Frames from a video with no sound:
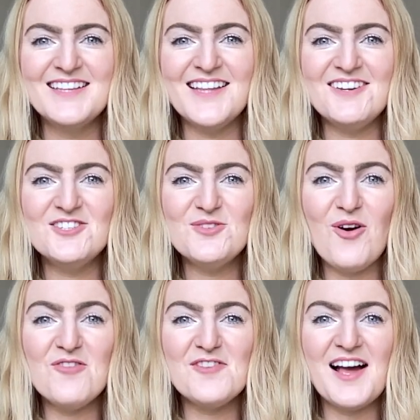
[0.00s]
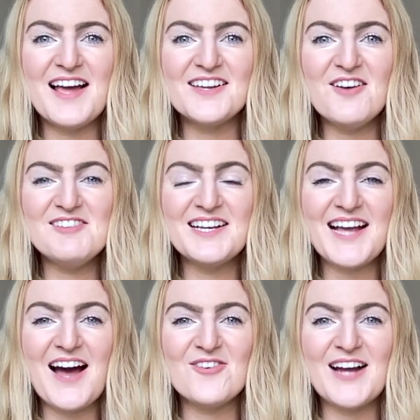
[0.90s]
They do offer a current
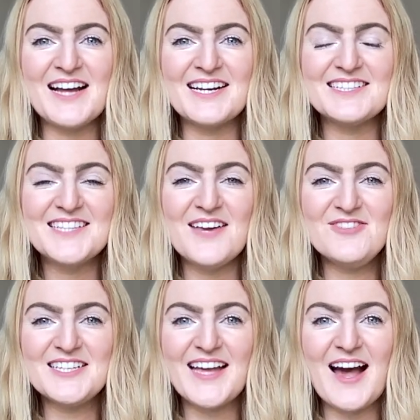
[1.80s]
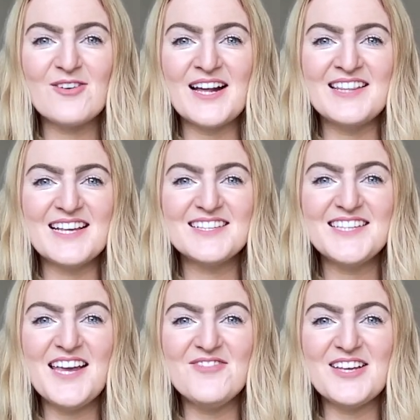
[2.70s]
account and a savings account, and their
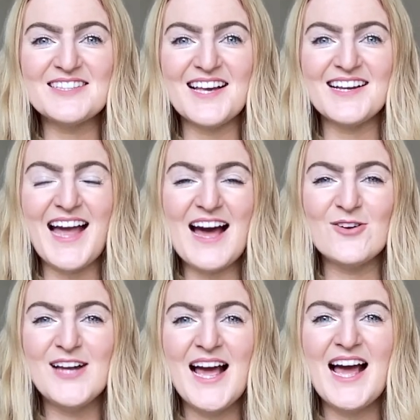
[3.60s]
savings account